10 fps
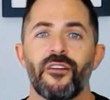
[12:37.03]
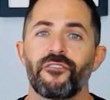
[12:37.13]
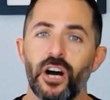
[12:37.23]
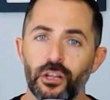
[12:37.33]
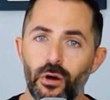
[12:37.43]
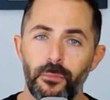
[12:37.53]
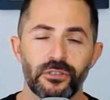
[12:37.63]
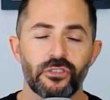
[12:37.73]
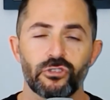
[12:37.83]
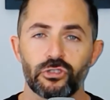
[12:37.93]
Follow up
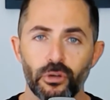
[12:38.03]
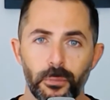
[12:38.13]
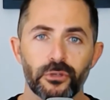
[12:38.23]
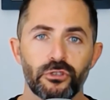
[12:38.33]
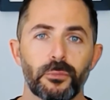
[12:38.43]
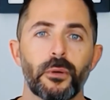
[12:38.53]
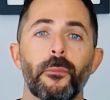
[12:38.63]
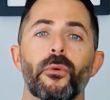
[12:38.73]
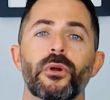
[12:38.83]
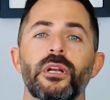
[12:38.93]
is super, super
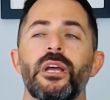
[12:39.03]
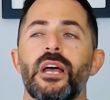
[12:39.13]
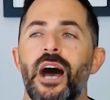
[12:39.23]
important.